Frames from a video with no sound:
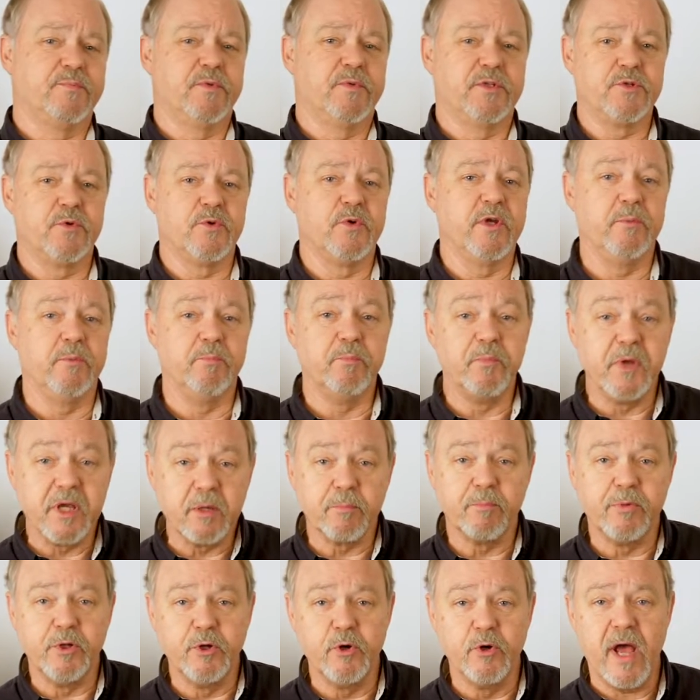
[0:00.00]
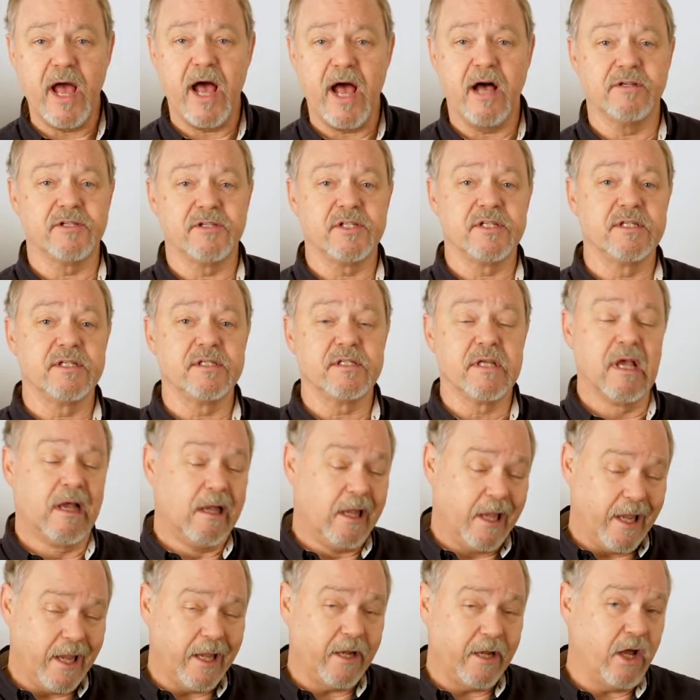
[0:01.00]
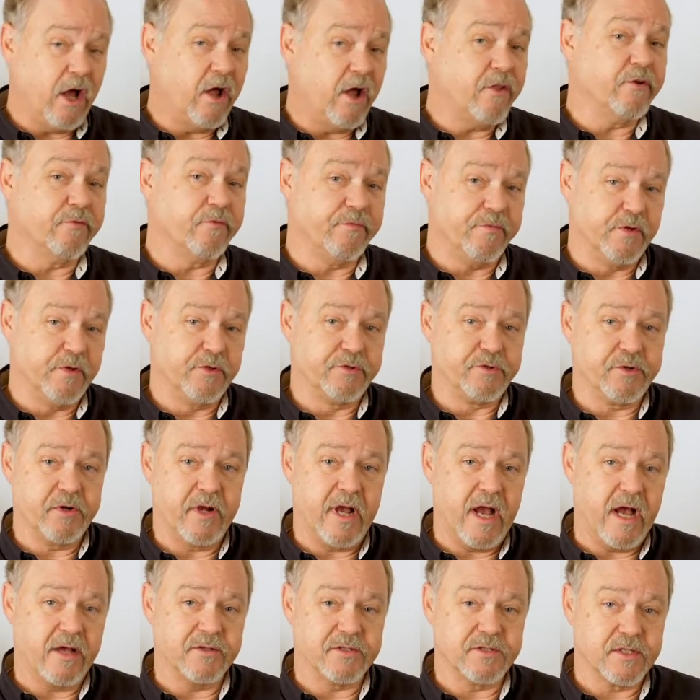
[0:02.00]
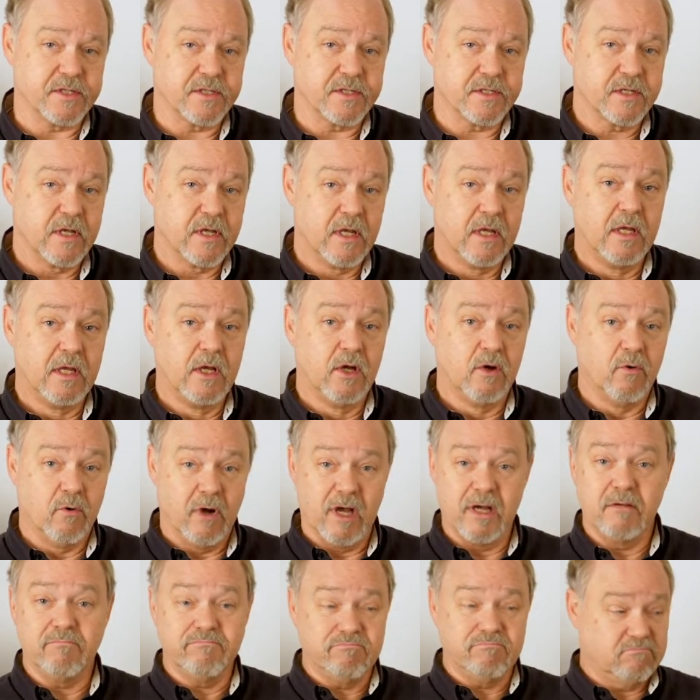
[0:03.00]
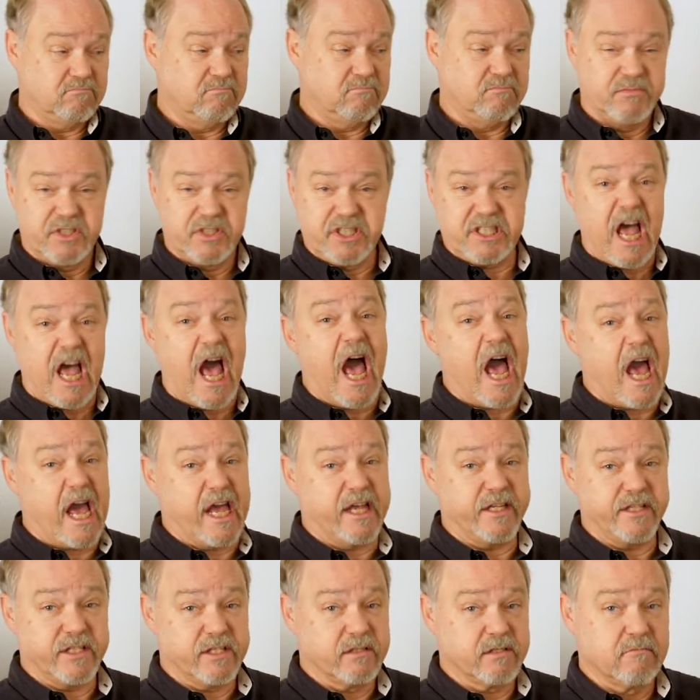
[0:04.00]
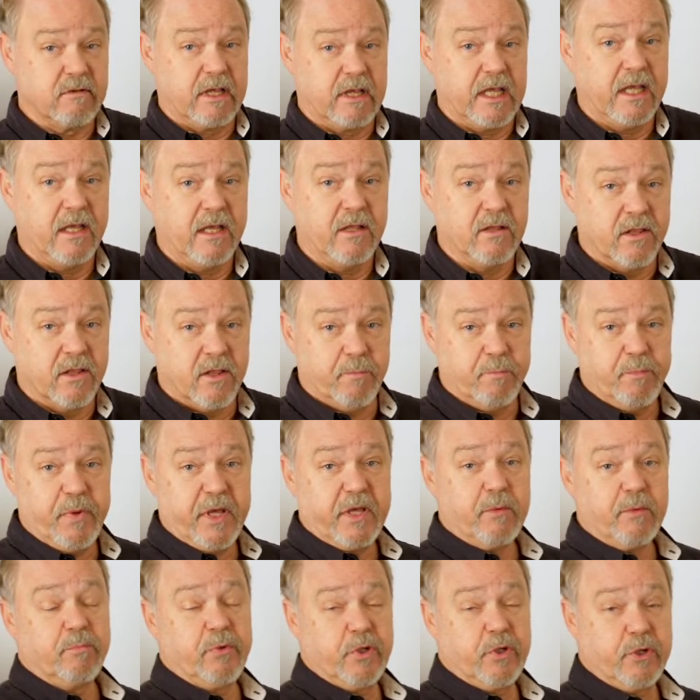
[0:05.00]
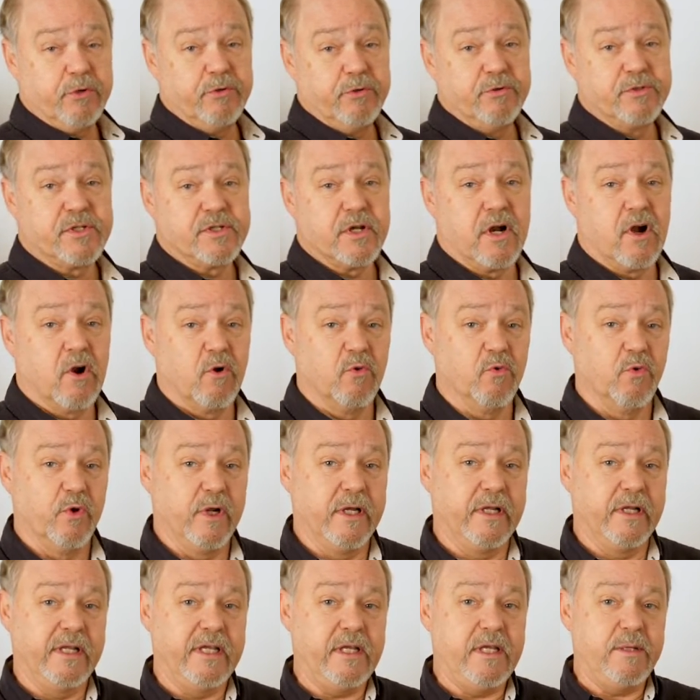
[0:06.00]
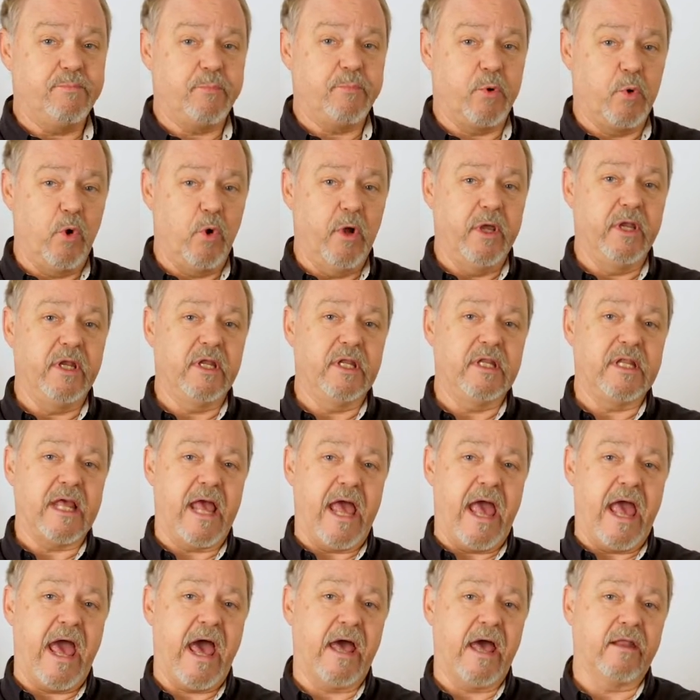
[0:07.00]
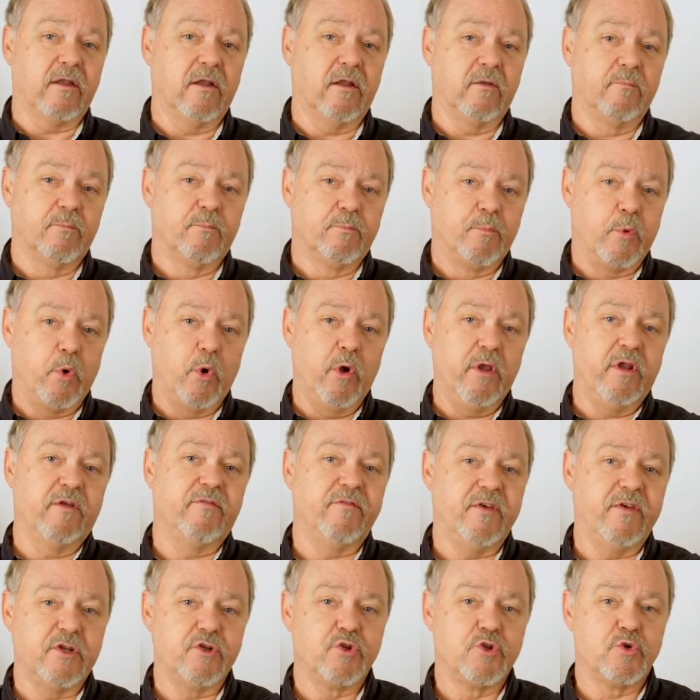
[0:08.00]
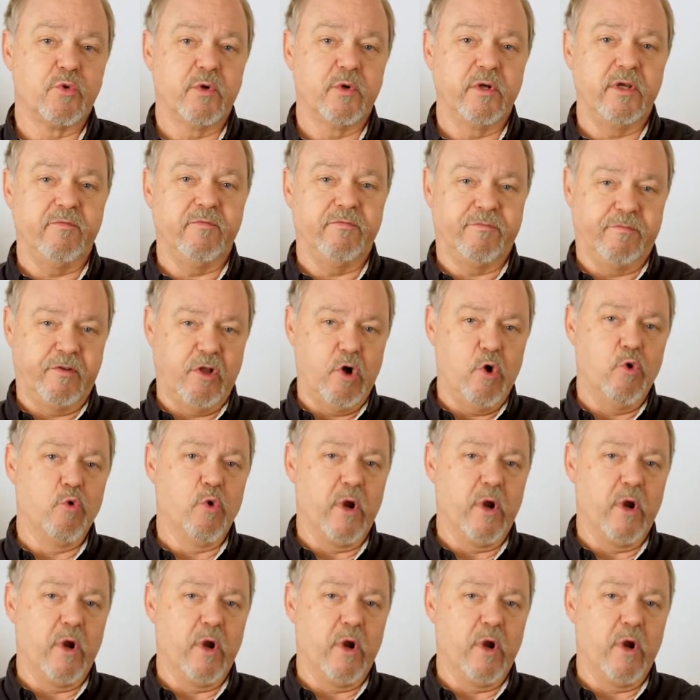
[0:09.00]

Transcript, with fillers: between big blue housings and other filter housings? Well, size. The big blues are really pointed at point of entry flow